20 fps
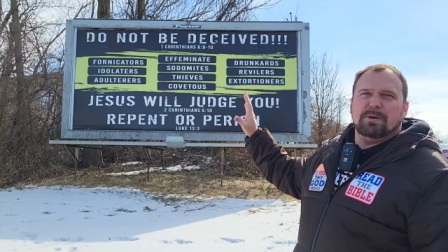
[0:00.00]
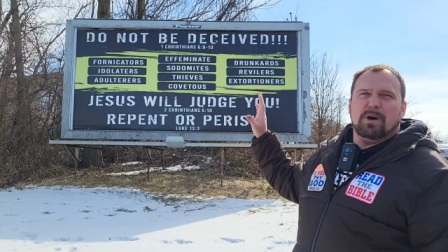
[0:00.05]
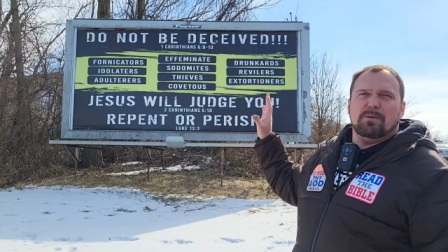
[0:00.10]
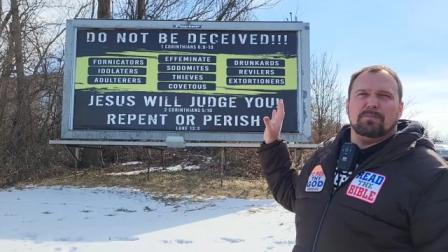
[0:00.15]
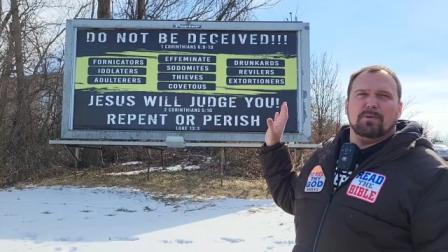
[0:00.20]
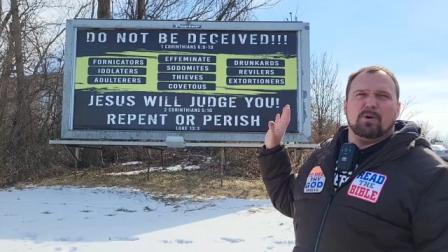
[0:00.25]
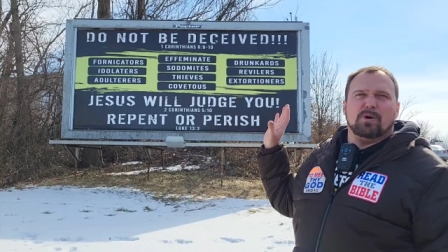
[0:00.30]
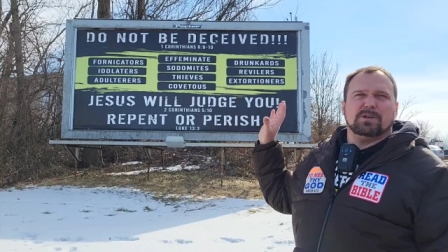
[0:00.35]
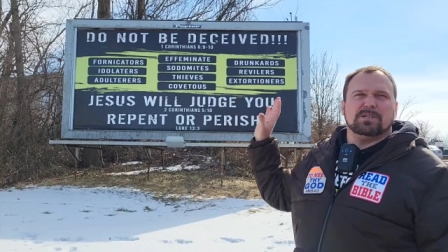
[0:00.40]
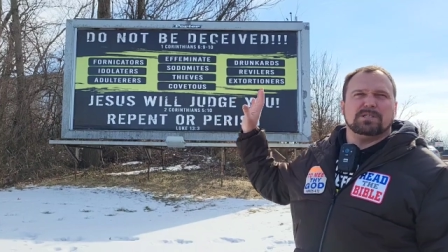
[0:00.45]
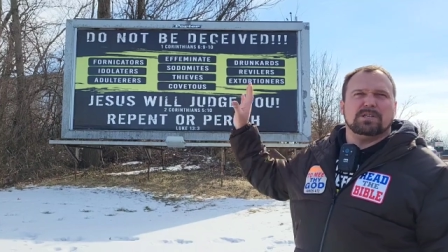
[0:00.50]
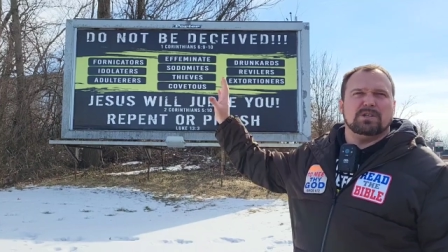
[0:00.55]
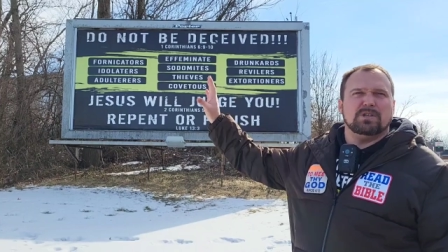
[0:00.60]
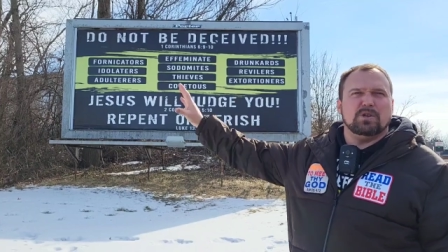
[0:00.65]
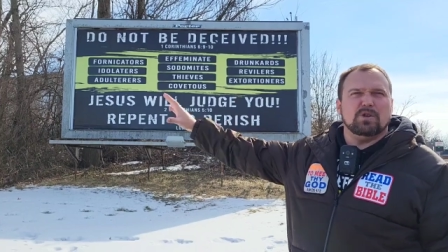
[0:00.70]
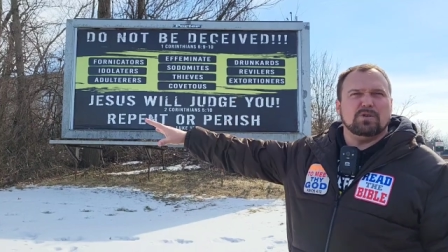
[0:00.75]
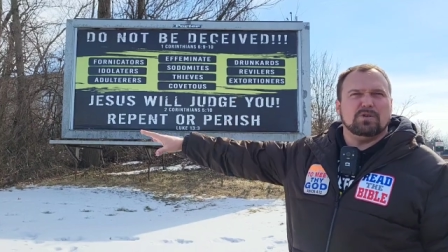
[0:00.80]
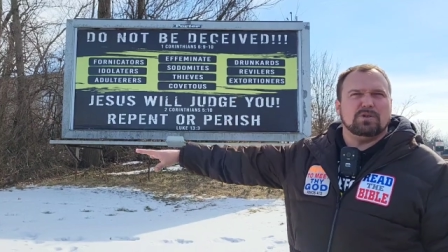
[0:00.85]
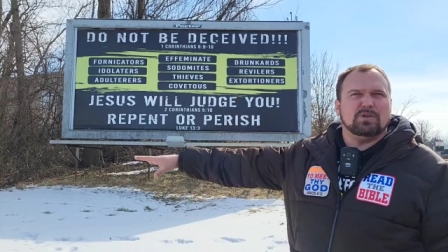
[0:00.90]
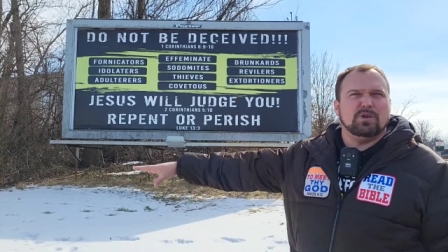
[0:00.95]
billboards to
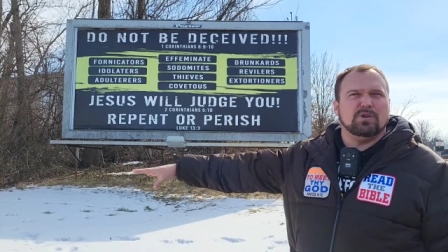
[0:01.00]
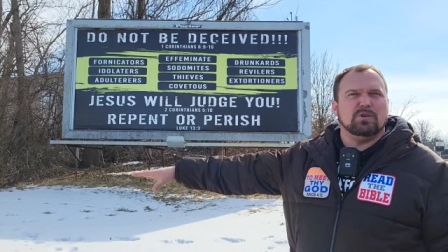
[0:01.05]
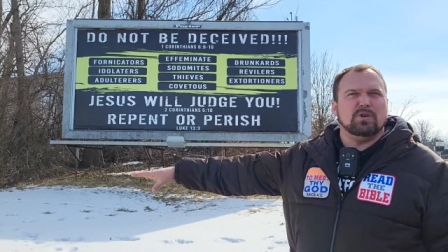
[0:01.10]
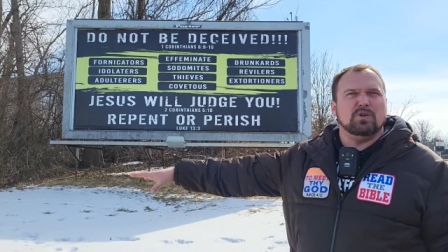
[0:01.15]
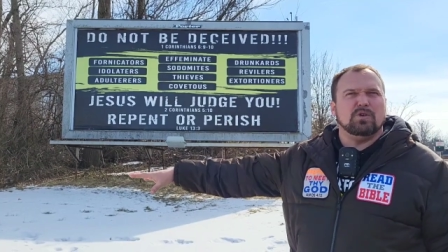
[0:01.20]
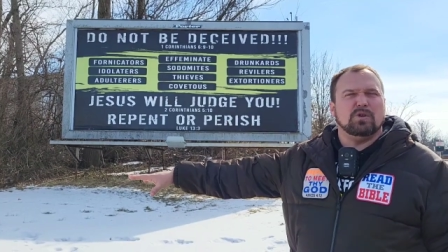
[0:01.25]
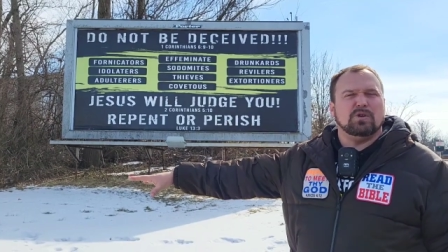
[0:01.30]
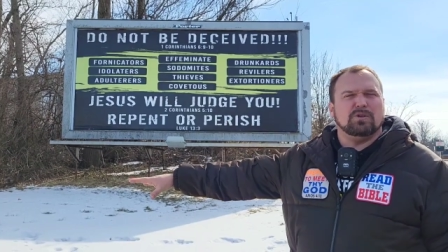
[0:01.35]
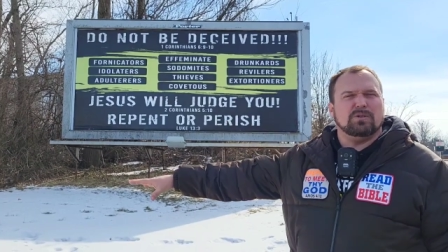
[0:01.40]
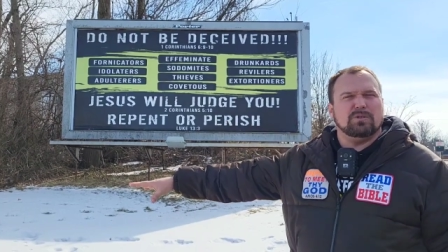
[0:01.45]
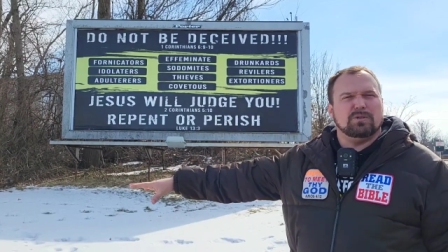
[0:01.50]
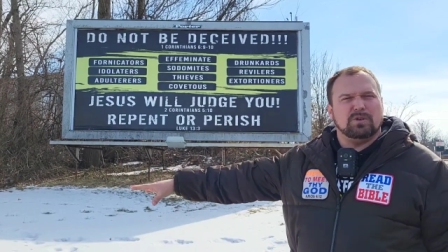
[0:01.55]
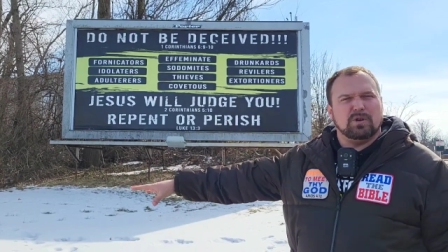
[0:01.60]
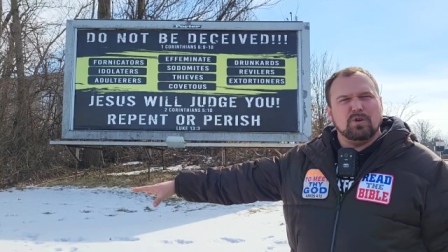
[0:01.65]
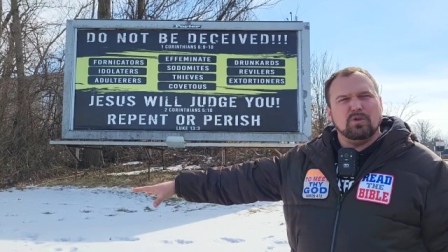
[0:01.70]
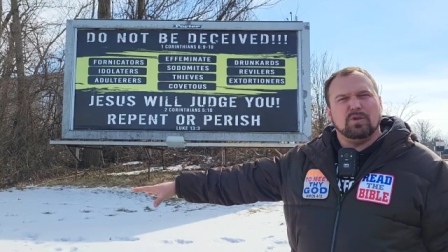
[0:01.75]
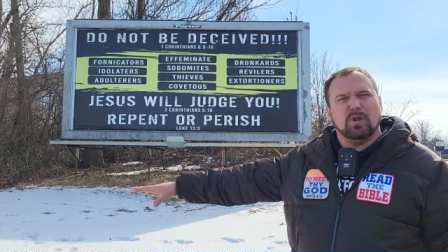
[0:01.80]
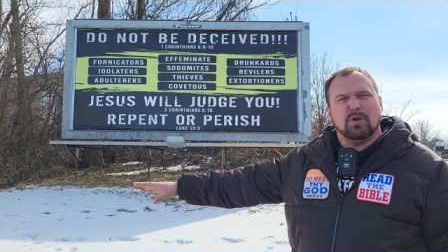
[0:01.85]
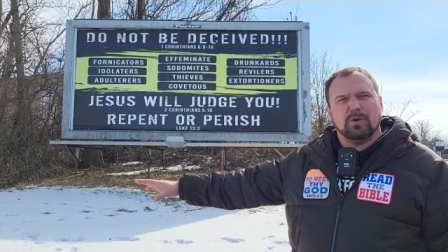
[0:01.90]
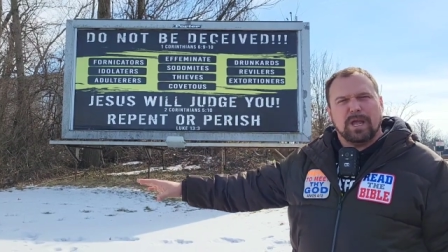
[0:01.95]
new, to new
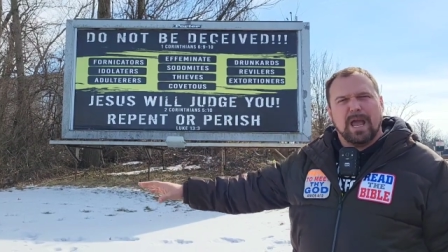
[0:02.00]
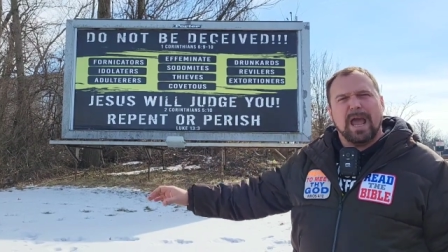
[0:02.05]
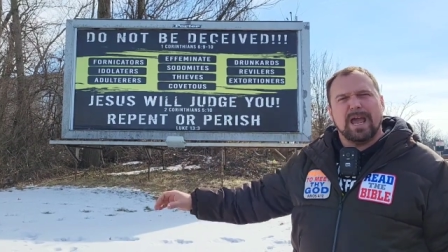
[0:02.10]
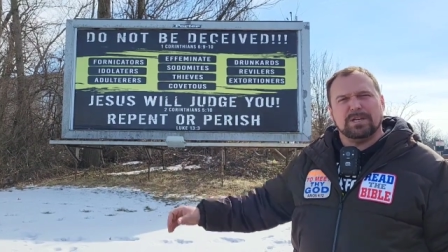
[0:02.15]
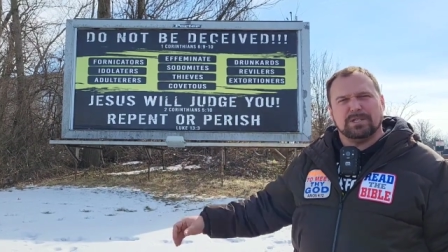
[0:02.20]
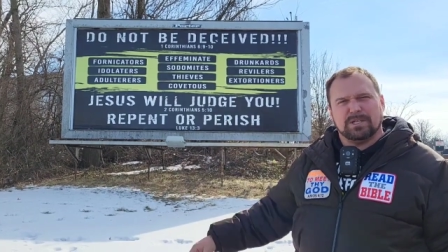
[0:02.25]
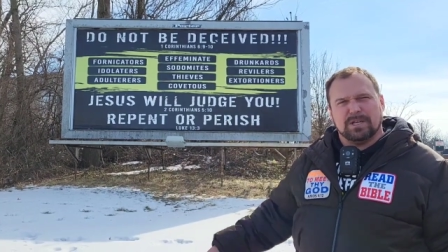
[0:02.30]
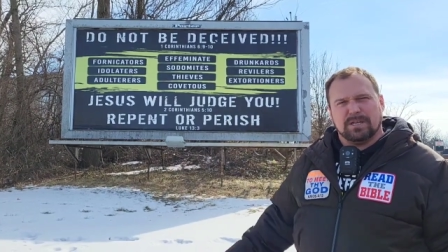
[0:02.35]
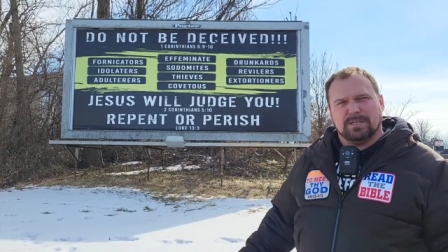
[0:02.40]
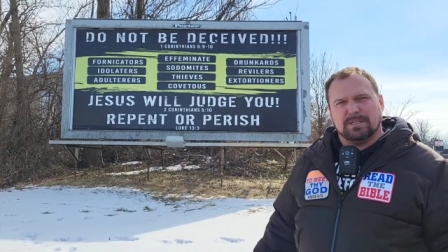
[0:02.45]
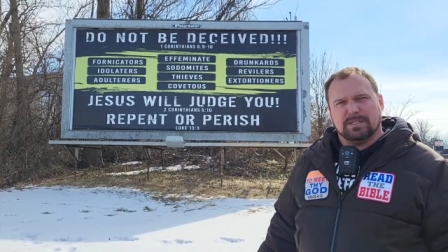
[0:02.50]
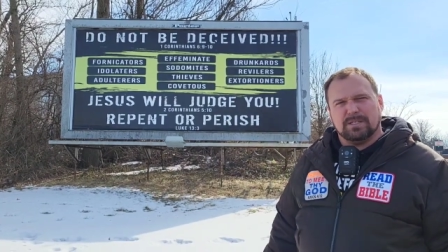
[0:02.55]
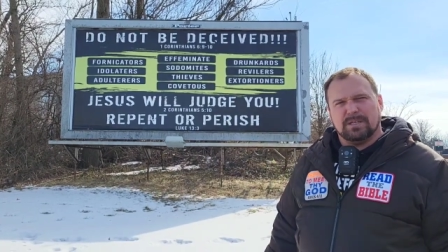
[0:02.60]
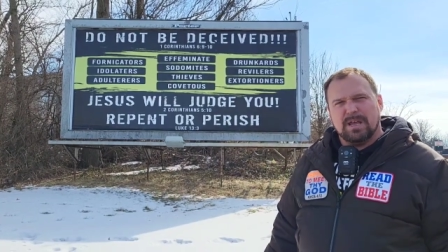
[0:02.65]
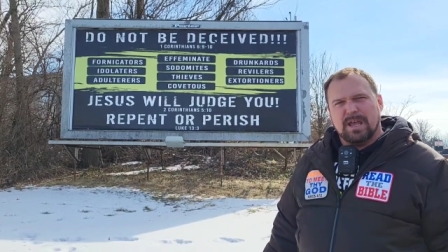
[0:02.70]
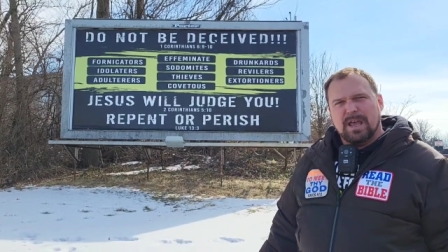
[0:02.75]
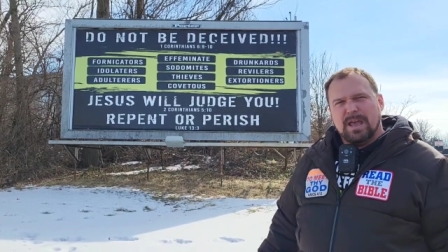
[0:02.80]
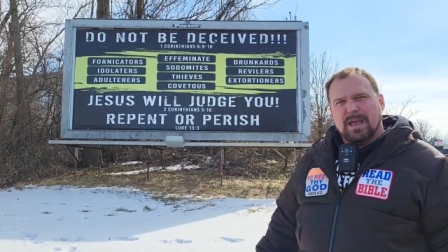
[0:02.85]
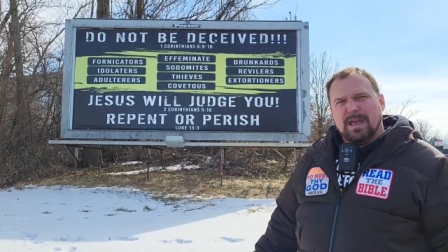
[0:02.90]
new locations.